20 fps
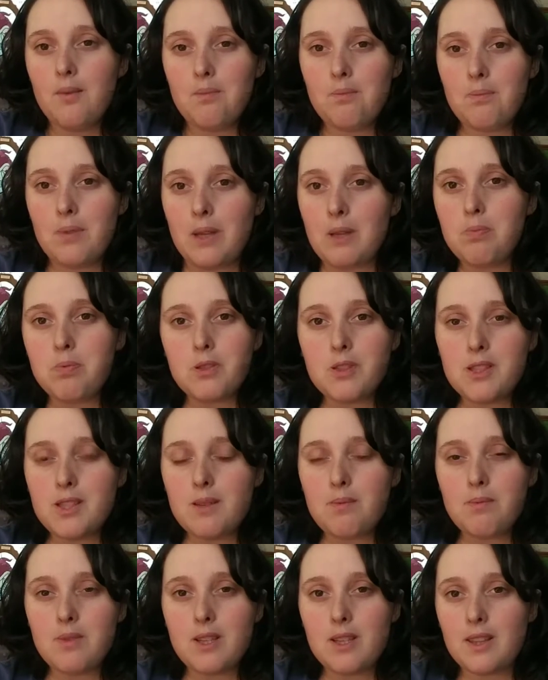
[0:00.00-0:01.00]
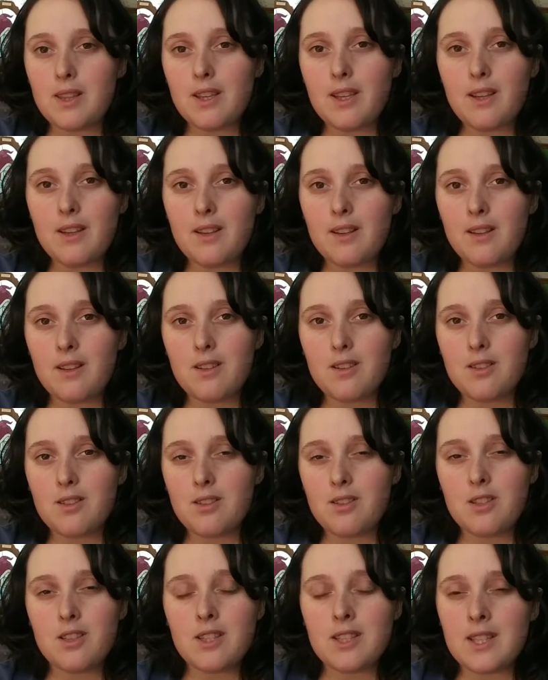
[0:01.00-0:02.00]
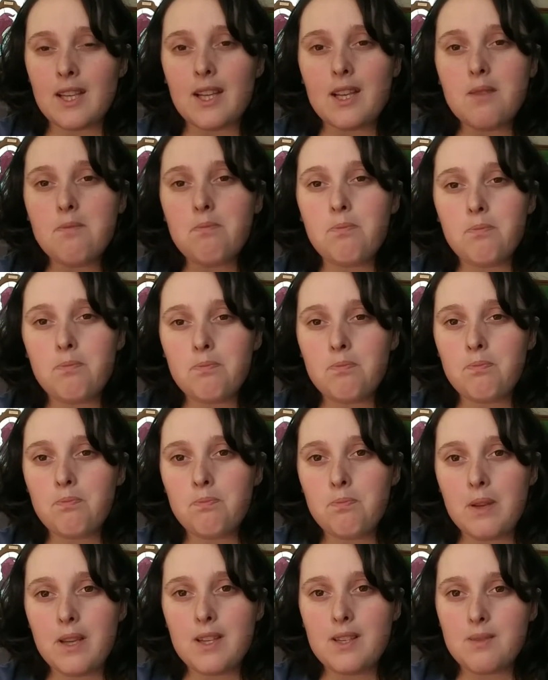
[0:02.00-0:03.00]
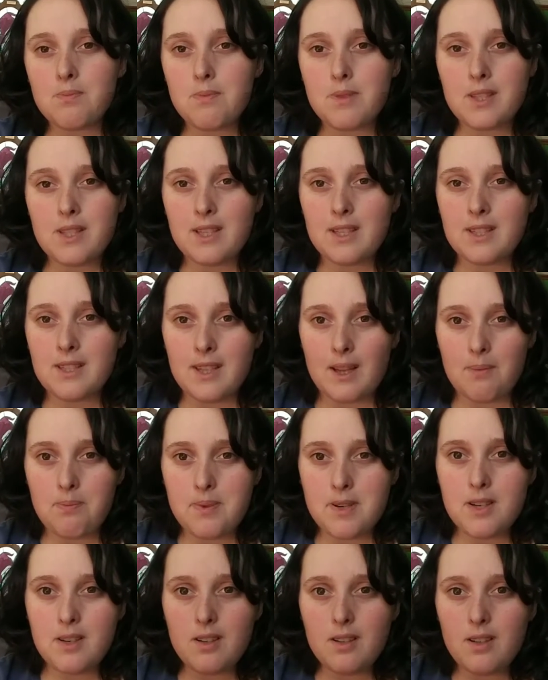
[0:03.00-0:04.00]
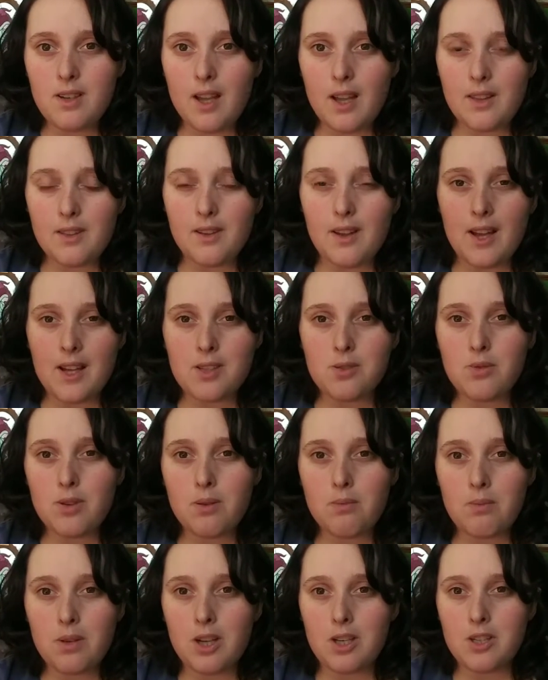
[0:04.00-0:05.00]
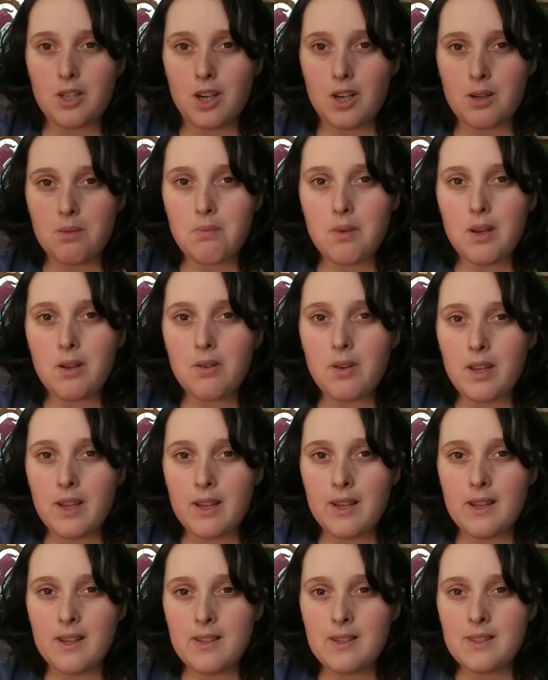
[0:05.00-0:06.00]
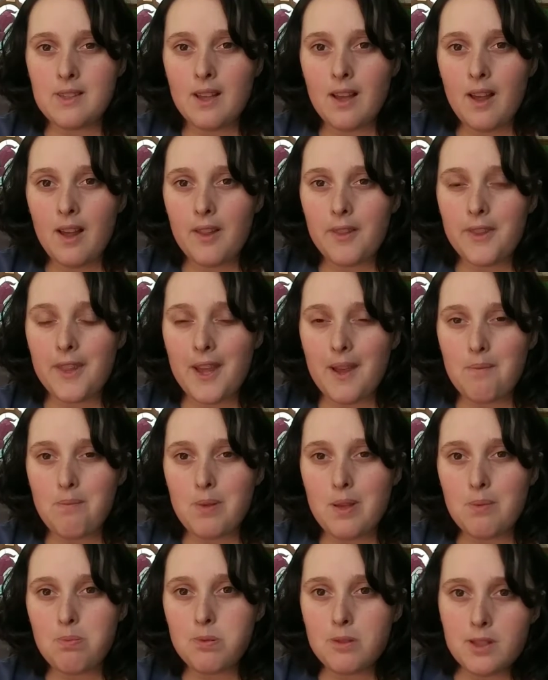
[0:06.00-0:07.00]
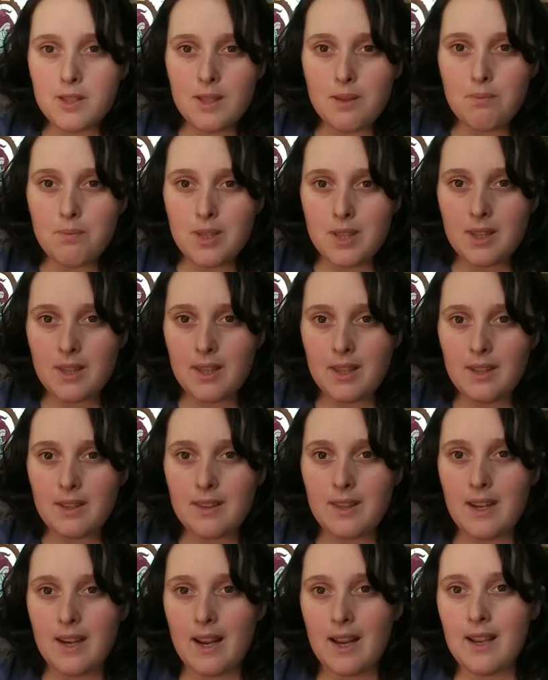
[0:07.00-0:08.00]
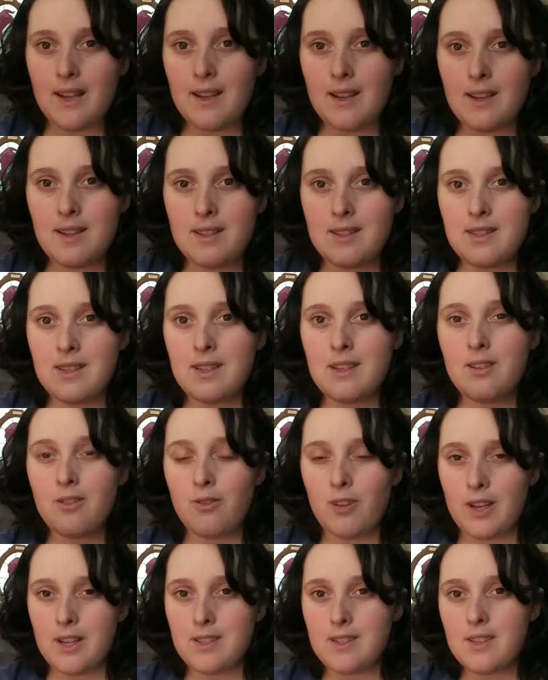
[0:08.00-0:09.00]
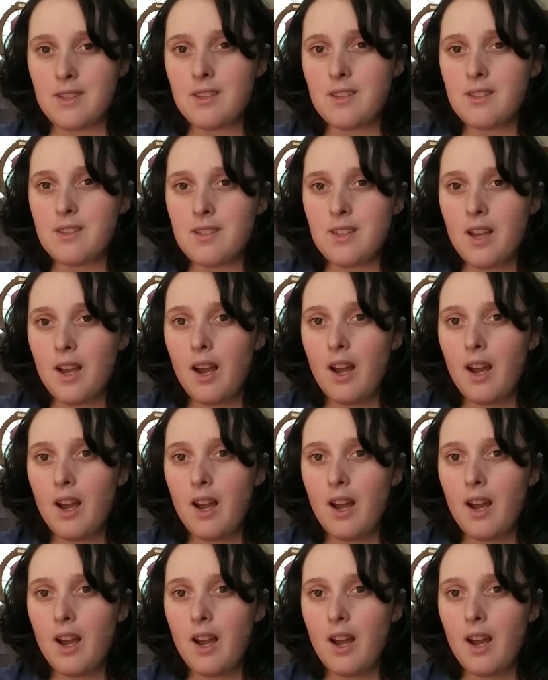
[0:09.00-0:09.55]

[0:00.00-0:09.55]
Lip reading: People seem to think the second biggest misconception, and the last one I'm going to talk about, is that people seem to think that AAC devices